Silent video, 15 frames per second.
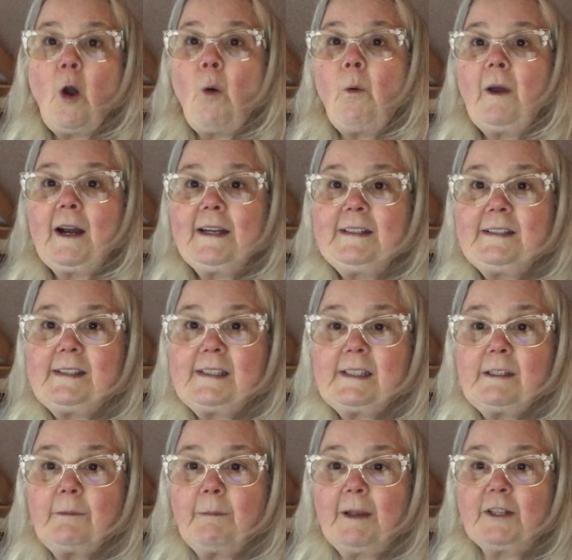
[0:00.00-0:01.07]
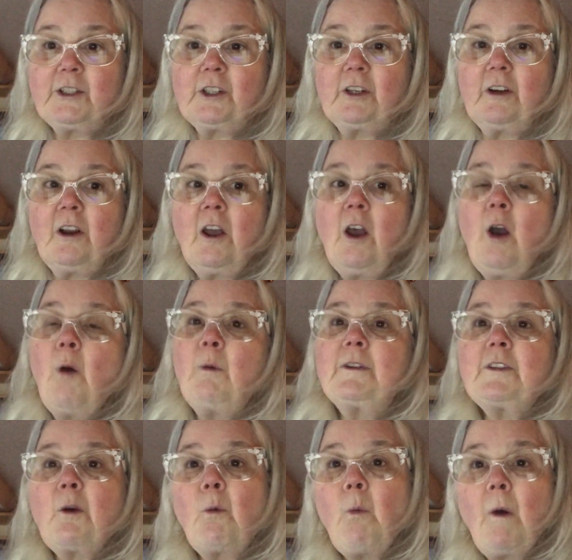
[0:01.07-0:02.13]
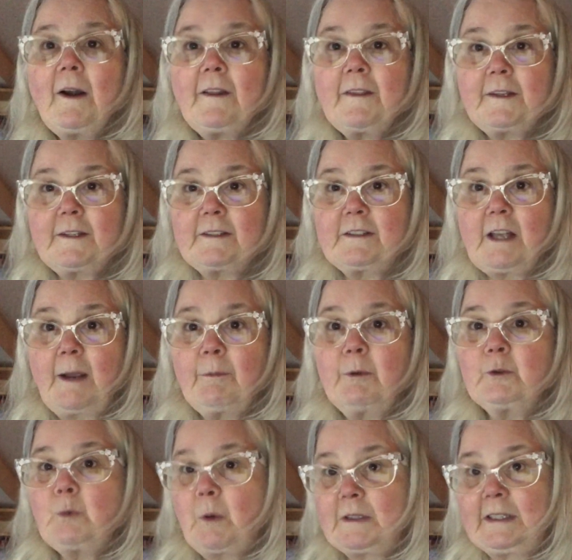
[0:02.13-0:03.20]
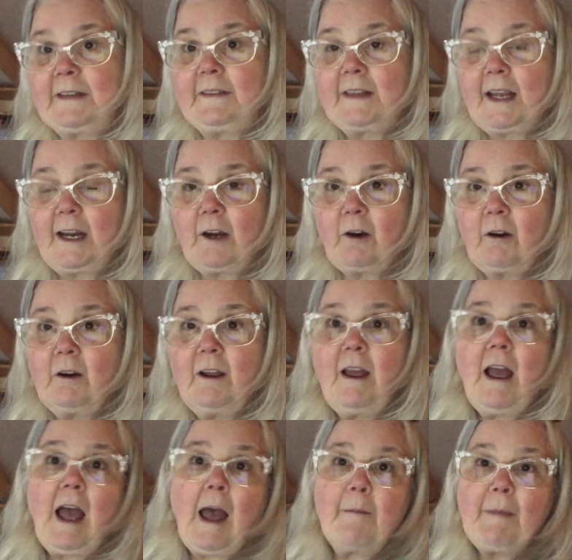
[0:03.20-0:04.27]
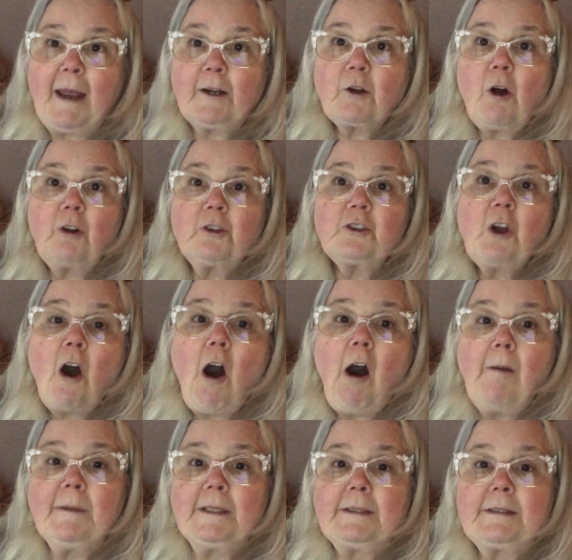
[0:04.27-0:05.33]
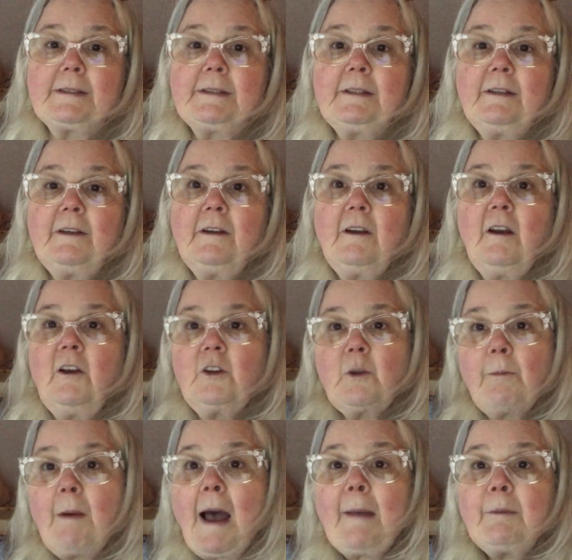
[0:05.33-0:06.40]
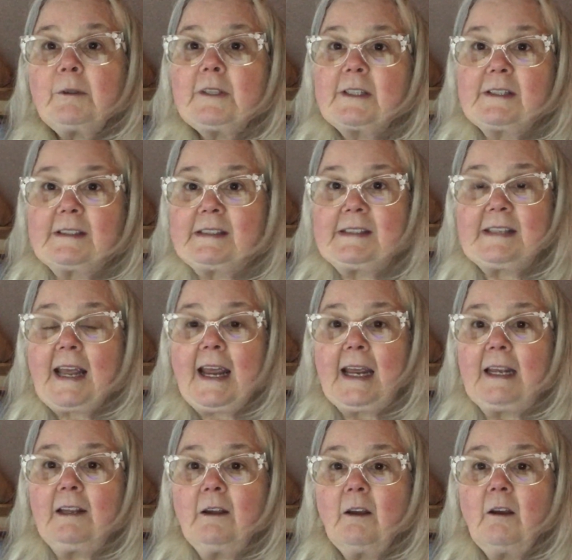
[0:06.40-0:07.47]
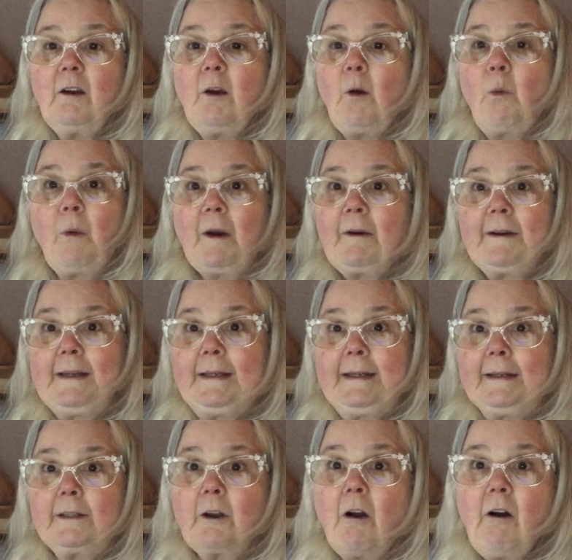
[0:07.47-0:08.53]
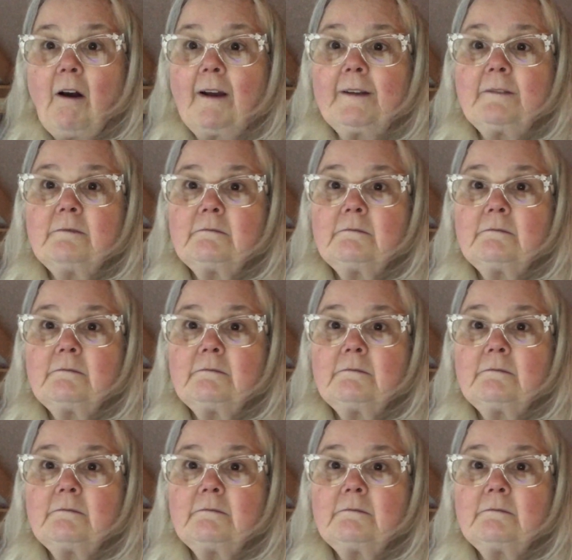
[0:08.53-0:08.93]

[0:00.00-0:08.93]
What I didn't mention was that one of the disciples wasn't there, a man called Thomas. The Bible doesn't say where he had gone.